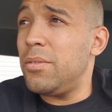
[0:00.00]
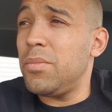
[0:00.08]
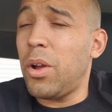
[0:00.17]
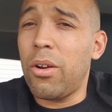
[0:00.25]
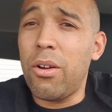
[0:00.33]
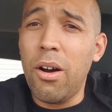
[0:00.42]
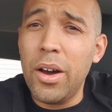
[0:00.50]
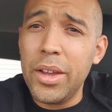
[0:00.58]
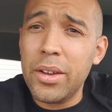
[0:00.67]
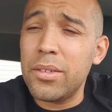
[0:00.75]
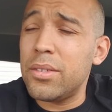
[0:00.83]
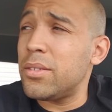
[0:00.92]

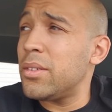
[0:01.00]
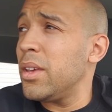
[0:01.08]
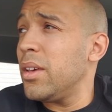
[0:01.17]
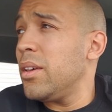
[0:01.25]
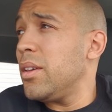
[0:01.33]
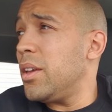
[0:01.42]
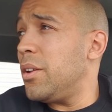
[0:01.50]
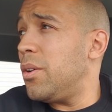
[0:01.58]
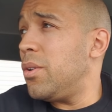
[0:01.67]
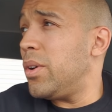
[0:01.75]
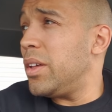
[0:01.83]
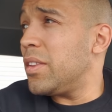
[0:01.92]
narcotics, you
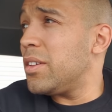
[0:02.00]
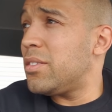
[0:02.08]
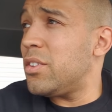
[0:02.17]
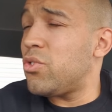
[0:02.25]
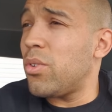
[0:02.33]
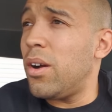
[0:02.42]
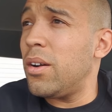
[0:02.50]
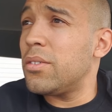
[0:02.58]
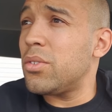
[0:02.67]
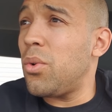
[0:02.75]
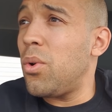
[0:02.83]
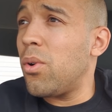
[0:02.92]
know, illicit
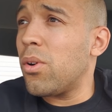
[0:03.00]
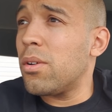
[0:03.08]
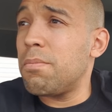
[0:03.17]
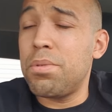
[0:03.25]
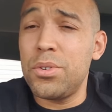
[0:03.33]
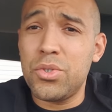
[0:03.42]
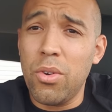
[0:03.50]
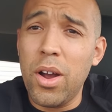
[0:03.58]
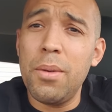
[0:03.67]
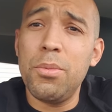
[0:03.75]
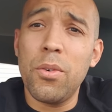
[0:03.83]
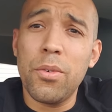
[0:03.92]
drugs, or
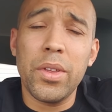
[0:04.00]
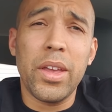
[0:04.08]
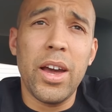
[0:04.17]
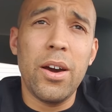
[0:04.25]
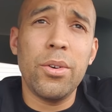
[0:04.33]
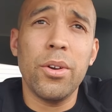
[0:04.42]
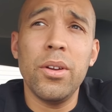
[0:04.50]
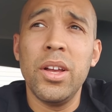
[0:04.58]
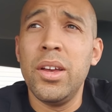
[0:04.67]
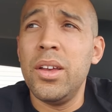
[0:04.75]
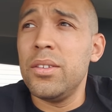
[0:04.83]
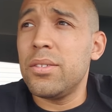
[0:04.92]
prescribed over-the-counter
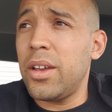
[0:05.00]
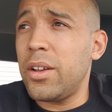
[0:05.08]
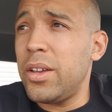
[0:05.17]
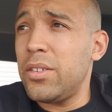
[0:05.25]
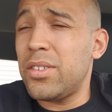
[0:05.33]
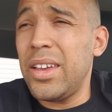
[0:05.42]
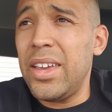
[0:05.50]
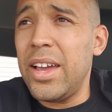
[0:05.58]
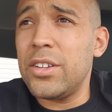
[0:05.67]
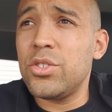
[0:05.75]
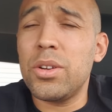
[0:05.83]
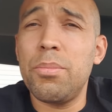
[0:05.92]

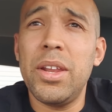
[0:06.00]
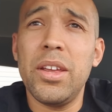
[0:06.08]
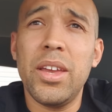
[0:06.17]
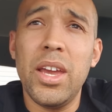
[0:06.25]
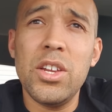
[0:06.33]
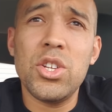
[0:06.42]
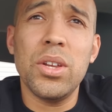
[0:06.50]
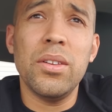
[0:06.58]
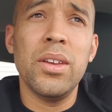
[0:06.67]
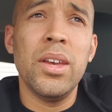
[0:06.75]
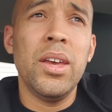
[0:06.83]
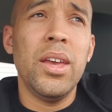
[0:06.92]
psychiatric
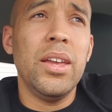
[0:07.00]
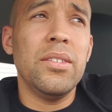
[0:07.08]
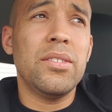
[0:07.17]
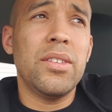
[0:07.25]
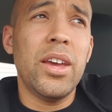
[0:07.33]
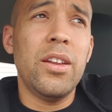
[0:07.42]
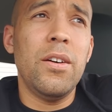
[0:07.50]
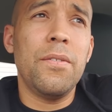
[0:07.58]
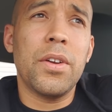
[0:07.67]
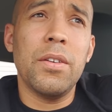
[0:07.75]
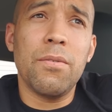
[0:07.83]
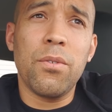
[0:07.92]
medication, instead
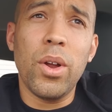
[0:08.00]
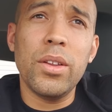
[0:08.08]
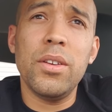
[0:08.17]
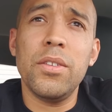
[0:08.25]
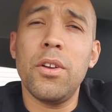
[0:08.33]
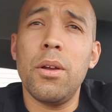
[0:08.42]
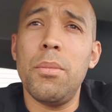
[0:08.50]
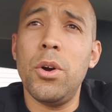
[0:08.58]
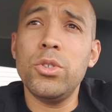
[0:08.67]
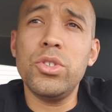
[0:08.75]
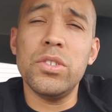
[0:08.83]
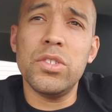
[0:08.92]
of confronting their
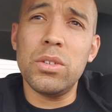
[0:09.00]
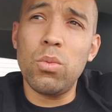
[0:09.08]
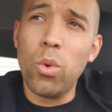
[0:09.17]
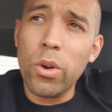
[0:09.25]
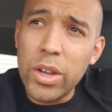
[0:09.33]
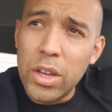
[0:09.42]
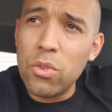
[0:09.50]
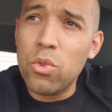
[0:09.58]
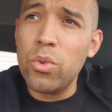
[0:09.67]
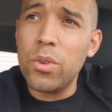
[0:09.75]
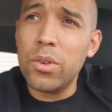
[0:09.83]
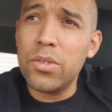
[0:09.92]
emotions and working
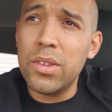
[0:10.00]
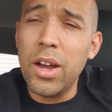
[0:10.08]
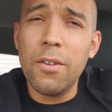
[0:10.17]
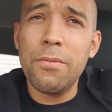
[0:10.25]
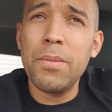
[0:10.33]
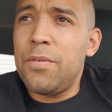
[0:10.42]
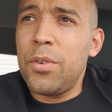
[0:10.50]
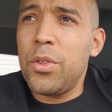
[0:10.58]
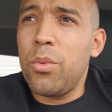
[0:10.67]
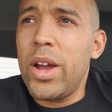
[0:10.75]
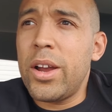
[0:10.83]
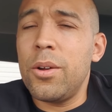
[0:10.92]
through their stuff. For
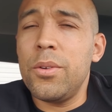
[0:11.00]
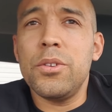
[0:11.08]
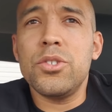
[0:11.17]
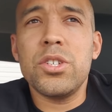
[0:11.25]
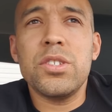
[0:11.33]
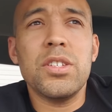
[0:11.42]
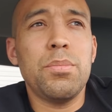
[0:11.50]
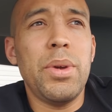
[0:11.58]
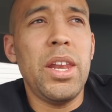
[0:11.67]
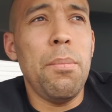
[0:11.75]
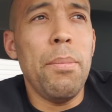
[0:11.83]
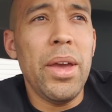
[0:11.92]
the record, there's just as
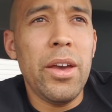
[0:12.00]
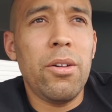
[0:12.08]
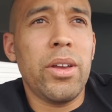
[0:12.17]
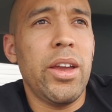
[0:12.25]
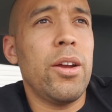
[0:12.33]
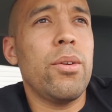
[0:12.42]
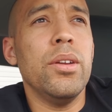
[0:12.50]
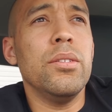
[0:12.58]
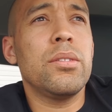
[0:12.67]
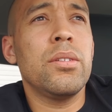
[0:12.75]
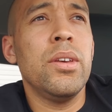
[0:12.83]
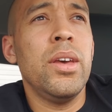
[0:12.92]
many male
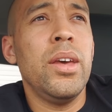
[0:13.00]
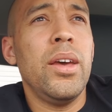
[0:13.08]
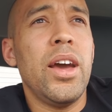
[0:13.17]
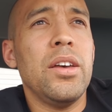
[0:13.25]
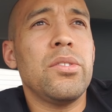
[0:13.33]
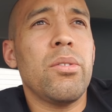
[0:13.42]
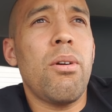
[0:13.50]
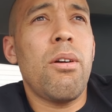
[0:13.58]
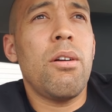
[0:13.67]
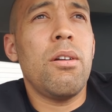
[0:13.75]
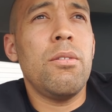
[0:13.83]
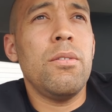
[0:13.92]
Karens as there
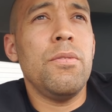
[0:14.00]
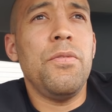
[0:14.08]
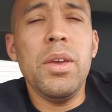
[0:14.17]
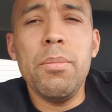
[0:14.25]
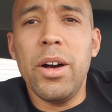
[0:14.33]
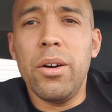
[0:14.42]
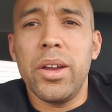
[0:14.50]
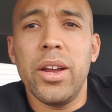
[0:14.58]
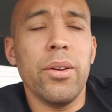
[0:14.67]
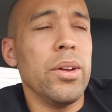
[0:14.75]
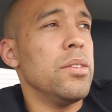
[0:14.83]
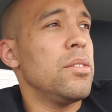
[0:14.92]
are female
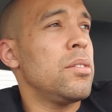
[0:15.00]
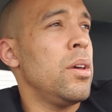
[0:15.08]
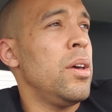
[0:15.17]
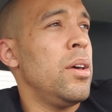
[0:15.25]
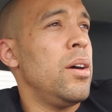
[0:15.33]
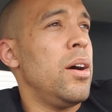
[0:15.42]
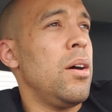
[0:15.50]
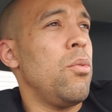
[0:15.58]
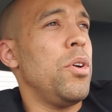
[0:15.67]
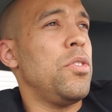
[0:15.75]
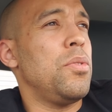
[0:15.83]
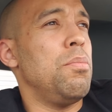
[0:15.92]
Karens.
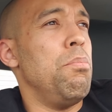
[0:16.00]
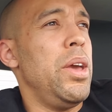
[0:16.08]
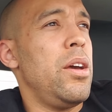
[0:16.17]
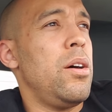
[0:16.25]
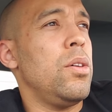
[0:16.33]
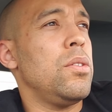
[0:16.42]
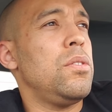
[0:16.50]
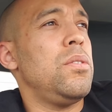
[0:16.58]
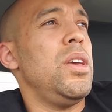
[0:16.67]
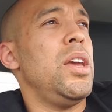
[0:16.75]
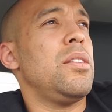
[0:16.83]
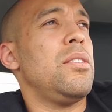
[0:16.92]
With
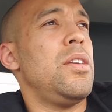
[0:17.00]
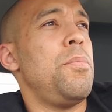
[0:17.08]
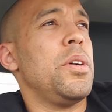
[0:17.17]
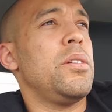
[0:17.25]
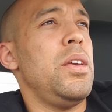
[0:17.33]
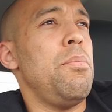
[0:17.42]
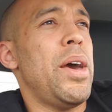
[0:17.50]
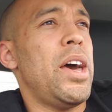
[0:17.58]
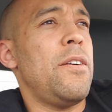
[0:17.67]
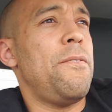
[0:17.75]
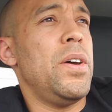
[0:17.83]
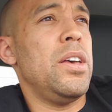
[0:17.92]
males, it typically
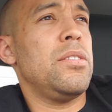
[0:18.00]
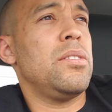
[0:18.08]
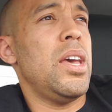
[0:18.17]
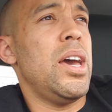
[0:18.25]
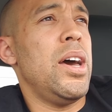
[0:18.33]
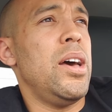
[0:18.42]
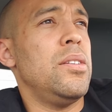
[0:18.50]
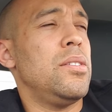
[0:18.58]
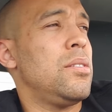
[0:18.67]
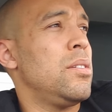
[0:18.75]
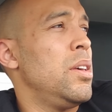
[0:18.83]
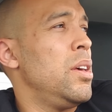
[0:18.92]
manifests
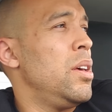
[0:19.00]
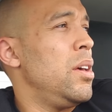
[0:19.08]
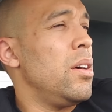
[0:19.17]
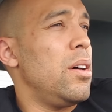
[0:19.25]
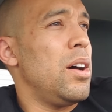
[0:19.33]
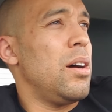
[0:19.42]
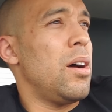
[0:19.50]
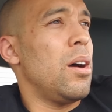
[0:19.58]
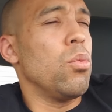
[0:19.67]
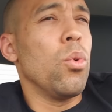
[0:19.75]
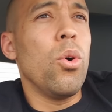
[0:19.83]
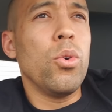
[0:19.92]
as
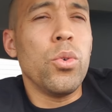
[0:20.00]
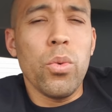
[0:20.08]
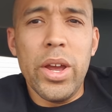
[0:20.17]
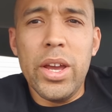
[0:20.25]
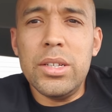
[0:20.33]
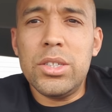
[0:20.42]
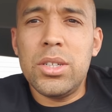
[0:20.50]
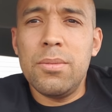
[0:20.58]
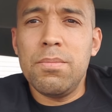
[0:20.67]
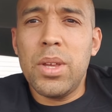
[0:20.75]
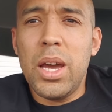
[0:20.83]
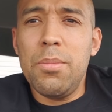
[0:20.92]
a road
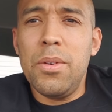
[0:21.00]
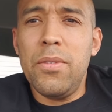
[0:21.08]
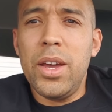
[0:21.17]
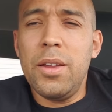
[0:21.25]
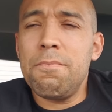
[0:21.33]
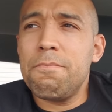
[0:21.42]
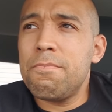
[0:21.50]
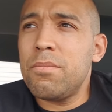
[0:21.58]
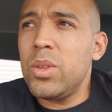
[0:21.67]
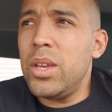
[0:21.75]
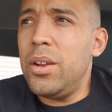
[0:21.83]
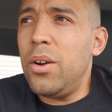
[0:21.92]
rage type event,
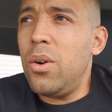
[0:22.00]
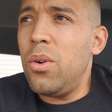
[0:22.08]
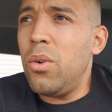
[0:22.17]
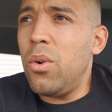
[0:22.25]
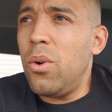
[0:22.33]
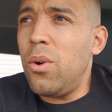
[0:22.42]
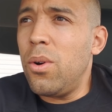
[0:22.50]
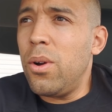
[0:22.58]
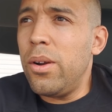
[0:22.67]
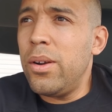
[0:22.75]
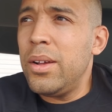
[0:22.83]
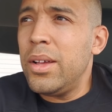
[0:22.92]
you know,
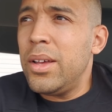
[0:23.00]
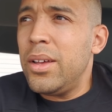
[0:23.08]
or